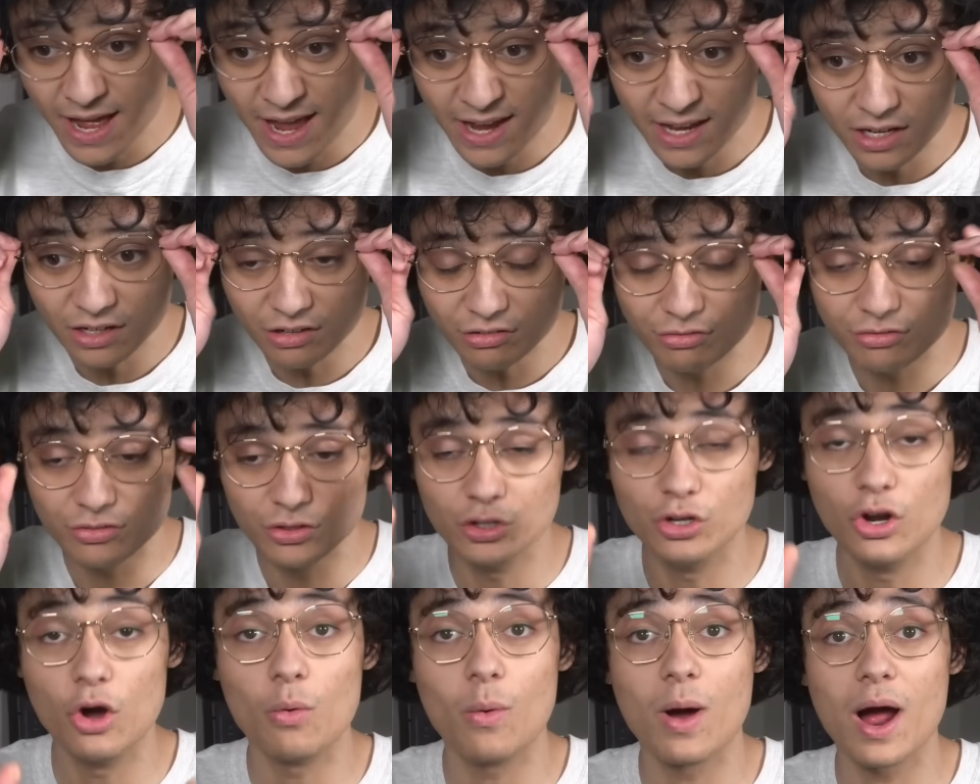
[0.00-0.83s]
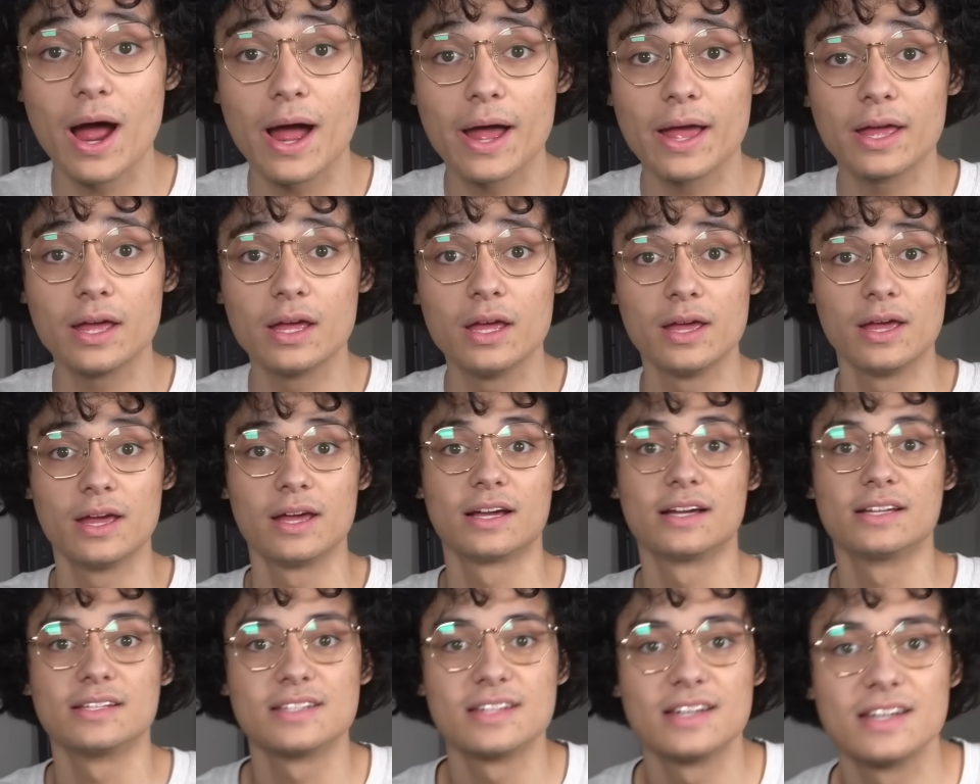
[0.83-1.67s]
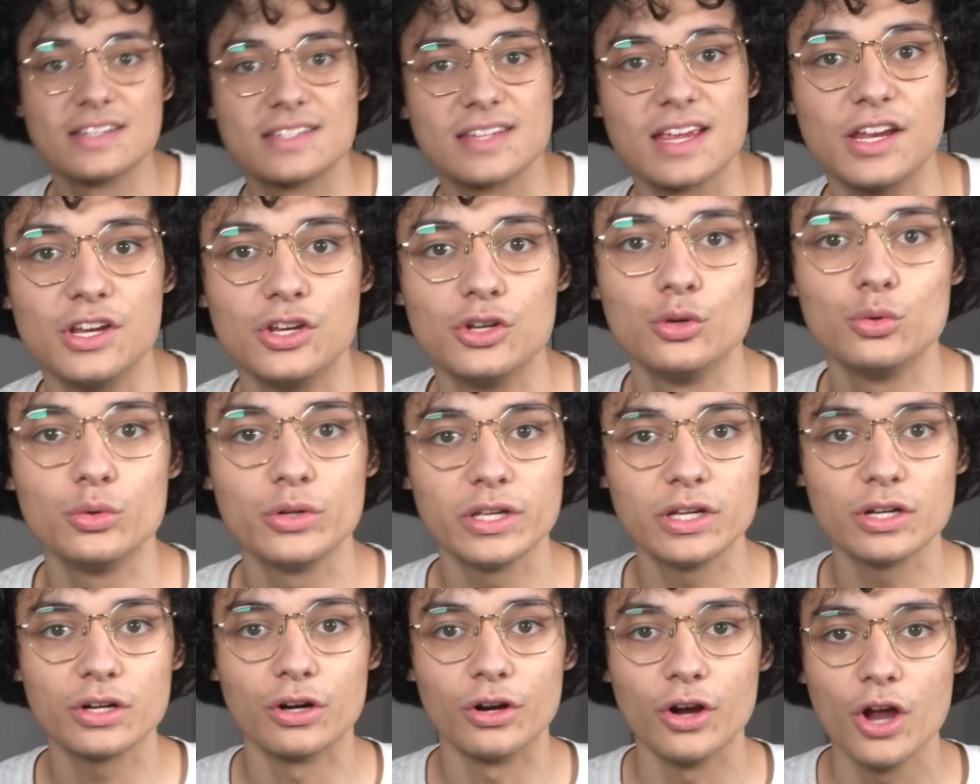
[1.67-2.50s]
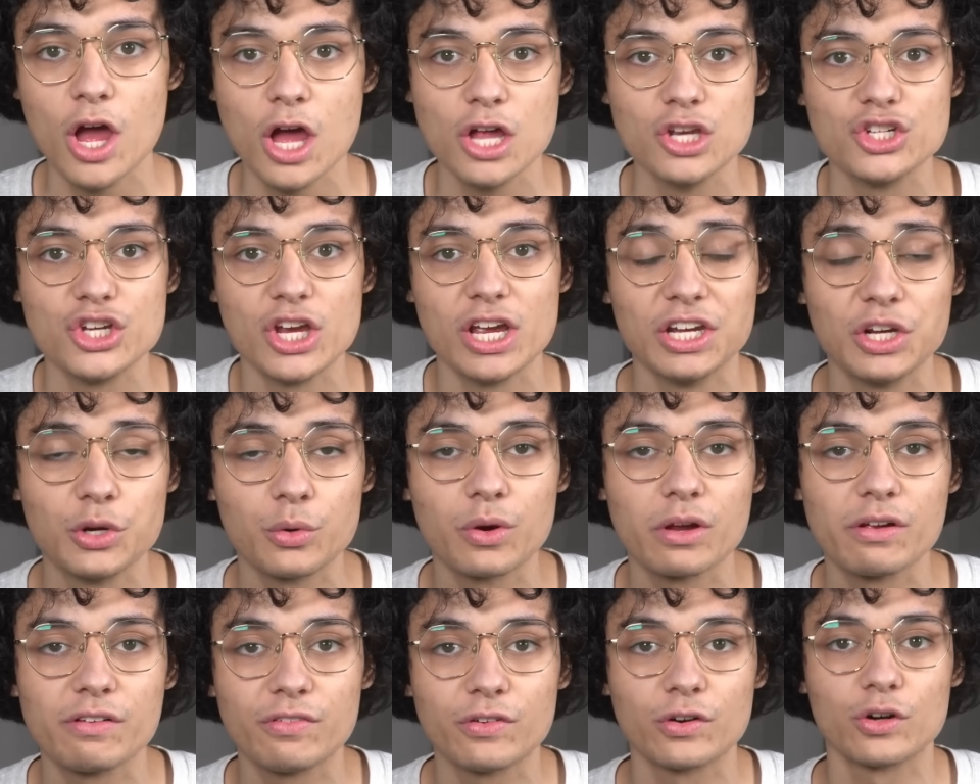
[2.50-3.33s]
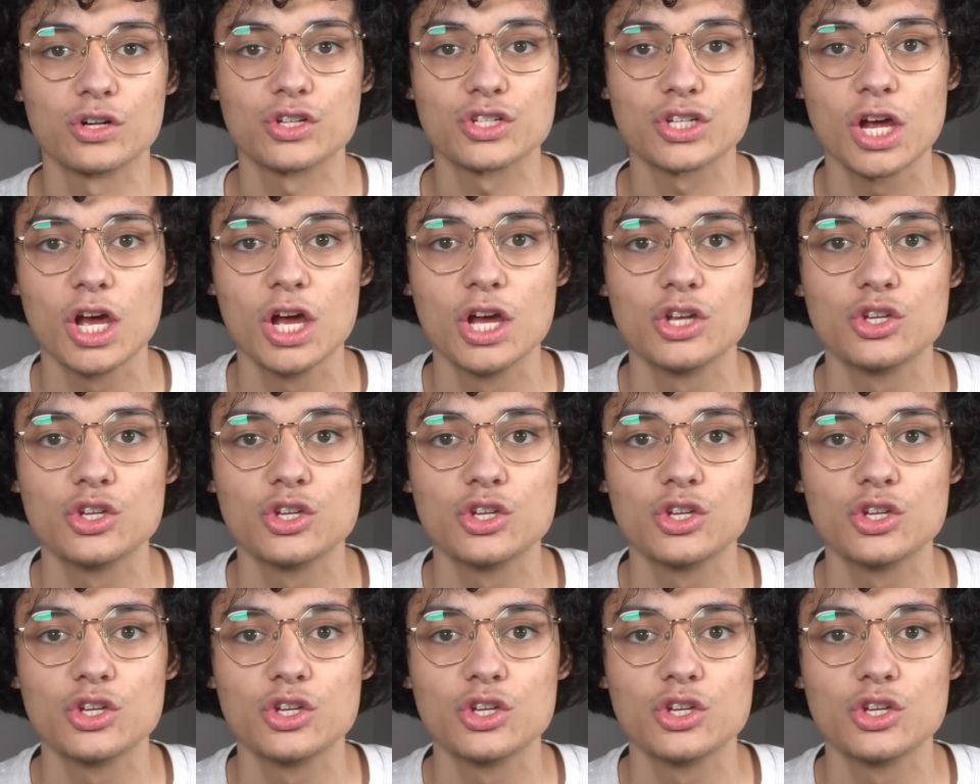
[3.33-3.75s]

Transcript: negative. You know why? Because it is a new year, January 1st,